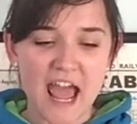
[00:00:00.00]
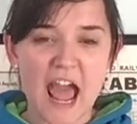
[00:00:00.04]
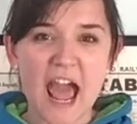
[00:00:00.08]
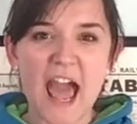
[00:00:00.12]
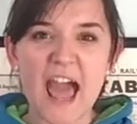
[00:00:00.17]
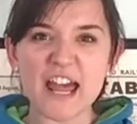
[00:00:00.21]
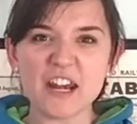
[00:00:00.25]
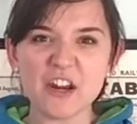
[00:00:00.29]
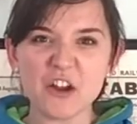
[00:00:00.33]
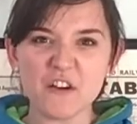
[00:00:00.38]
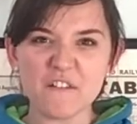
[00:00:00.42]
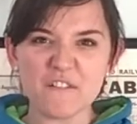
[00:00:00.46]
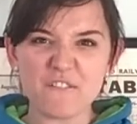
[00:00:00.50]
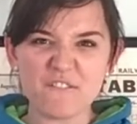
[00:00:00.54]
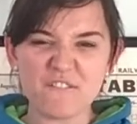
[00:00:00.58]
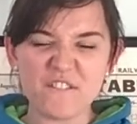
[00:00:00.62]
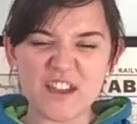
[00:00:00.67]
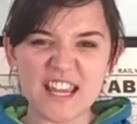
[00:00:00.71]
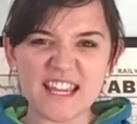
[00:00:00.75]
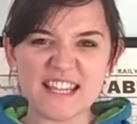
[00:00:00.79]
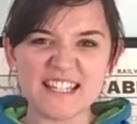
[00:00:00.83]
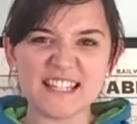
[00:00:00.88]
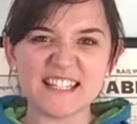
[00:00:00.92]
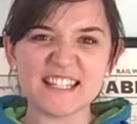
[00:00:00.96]
And our
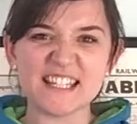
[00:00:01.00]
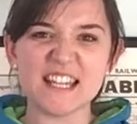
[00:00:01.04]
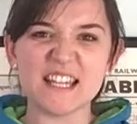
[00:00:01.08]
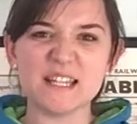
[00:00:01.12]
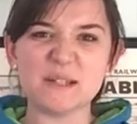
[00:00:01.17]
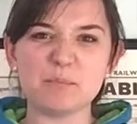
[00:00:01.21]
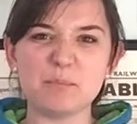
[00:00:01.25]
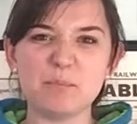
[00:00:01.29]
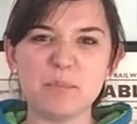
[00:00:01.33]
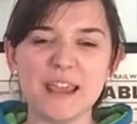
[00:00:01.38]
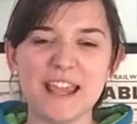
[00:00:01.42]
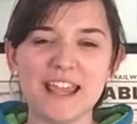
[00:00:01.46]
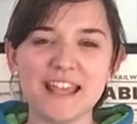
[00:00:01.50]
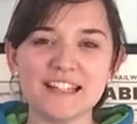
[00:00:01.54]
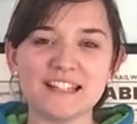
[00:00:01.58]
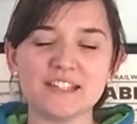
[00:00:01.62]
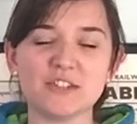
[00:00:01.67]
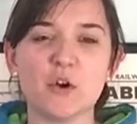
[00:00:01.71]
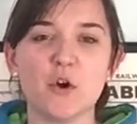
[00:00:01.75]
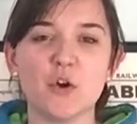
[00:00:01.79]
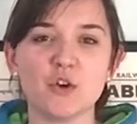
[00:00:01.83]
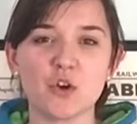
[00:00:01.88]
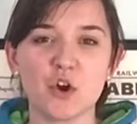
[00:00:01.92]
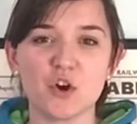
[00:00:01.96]
feast is
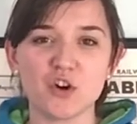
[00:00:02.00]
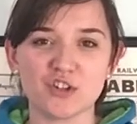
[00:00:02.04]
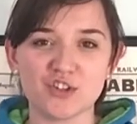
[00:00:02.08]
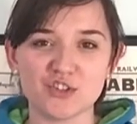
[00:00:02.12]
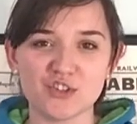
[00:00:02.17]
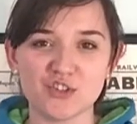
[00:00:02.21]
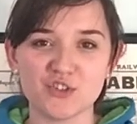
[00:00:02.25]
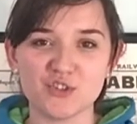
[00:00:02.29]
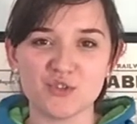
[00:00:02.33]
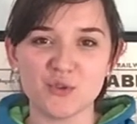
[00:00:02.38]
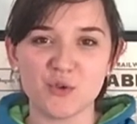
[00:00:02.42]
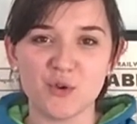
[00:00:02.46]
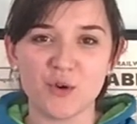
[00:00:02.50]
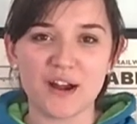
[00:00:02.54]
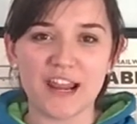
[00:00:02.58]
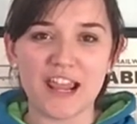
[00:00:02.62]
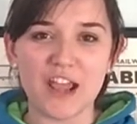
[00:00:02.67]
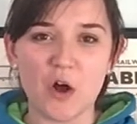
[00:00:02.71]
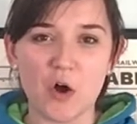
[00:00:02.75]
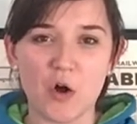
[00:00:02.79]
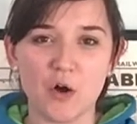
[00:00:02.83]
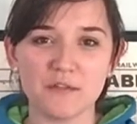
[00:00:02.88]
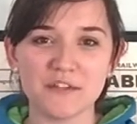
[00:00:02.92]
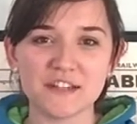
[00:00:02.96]
based on our story
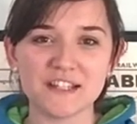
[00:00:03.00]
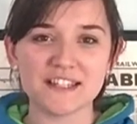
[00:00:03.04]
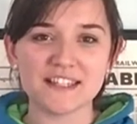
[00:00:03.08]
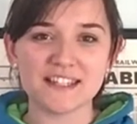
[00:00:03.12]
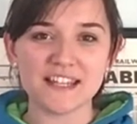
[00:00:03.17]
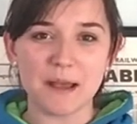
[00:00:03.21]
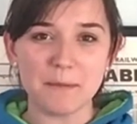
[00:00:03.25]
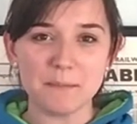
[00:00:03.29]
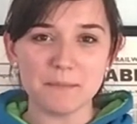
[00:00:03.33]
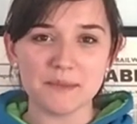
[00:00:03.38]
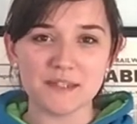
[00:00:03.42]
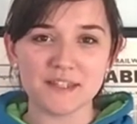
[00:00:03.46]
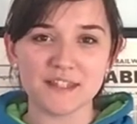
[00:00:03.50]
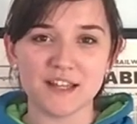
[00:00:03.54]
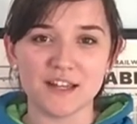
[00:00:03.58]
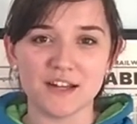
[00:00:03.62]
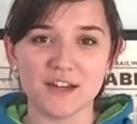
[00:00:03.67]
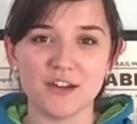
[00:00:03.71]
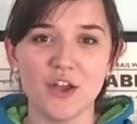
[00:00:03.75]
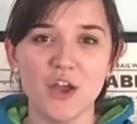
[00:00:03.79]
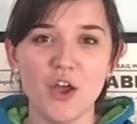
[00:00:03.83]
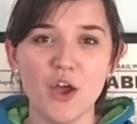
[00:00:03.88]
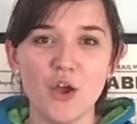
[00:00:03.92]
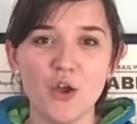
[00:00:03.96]
of Samson,
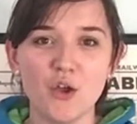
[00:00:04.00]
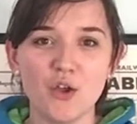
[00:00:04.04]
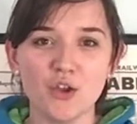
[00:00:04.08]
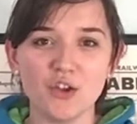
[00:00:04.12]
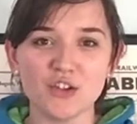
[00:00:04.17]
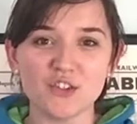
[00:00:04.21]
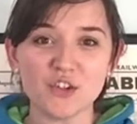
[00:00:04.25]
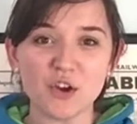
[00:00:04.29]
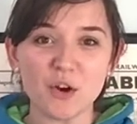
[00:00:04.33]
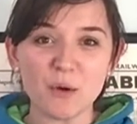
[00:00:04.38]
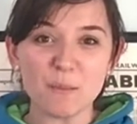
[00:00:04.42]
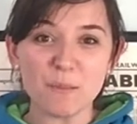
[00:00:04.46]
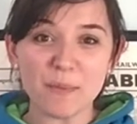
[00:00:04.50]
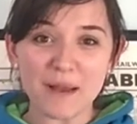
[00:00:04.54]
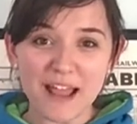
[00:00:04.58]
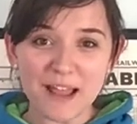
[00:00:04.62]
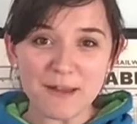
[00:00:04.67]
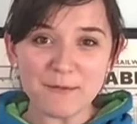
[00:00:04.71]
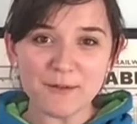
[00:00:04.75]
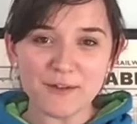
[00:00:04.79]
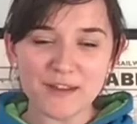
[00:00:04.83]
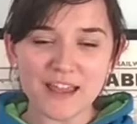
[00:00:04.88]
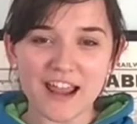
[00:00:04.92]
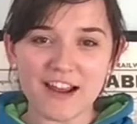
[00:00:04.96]
who is our
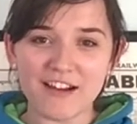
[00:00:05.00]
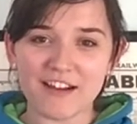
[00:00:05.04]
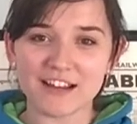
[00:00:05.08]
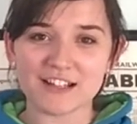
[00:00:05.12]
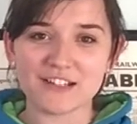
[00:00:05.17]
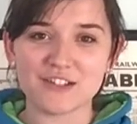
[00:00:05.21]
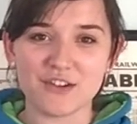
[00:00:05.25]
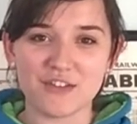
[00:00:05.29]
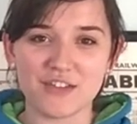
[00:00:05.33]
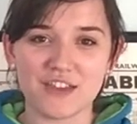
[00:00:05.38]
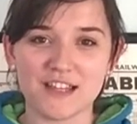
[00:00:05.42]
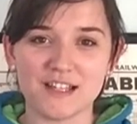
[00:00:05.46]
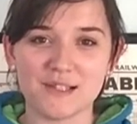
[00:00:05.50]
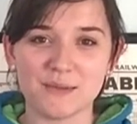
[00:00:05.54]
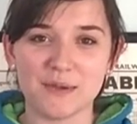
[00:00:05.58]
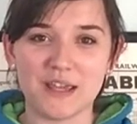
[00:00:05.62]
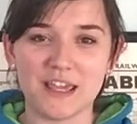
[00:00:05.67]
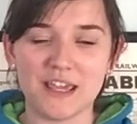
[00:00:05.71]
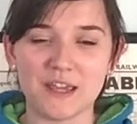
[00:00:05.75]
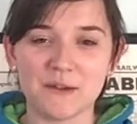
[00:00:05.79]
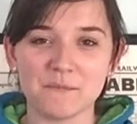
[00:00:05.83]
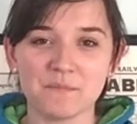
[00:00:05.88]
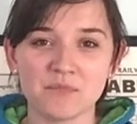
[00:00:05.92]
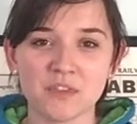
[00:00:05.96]
Bible character this week.